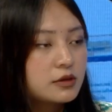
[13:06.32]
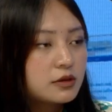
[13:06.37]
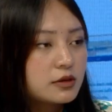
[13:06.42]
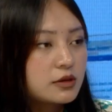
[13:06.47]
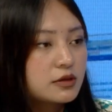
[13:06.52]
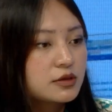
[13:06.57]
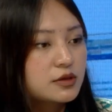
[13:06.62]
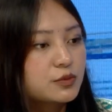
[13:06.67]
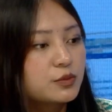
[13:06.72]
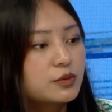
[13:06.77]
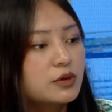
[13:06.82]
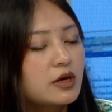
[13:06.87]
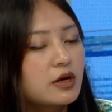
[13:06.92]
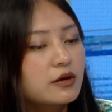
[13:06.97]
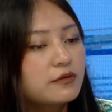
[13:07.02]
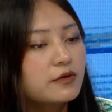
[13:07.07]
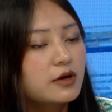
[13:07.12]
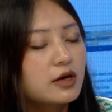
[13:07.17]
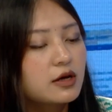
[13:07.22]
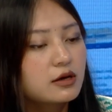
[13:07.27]
As we have
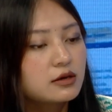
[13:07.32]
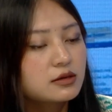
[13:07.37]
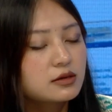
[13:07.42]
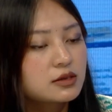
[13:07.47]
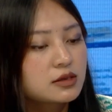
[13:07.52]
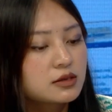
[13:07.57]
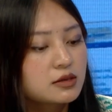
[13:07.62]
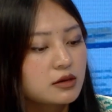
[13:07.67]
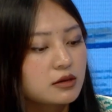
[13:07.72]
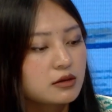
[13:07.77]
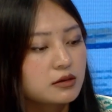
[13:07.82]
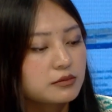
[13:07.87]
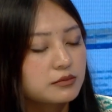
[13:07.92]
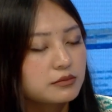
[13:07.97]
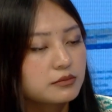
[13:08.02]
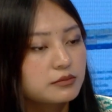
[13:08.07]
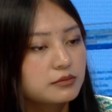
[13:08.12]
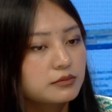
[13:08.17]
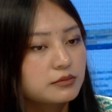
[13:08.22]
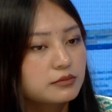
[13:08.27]
had
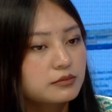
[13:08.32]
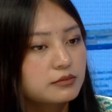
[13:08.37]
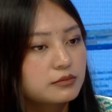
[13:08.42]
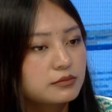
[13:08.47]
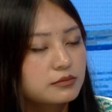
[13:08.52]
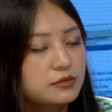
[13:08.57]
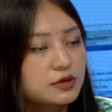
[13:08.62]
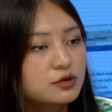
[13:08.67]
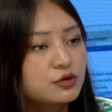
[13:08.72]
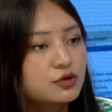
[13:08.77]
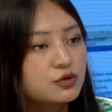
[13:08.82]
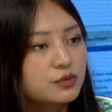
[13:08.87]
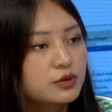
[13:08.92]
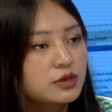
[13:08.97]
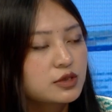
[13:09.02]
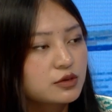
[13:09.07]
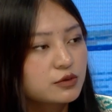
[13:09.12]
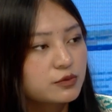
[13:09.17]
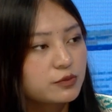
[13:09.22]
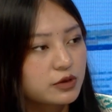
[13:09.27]
a
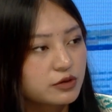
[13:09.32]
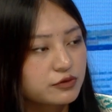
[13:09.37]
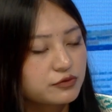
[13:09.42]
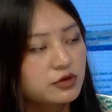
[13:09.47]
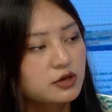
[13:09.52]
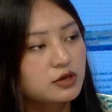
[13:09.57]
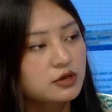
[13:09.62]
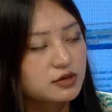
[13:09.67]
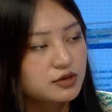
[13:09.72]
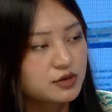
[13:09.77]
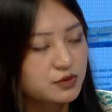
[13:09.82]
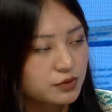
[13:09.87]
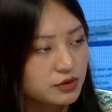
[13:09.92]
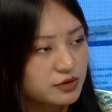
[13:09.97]
situation where truckers were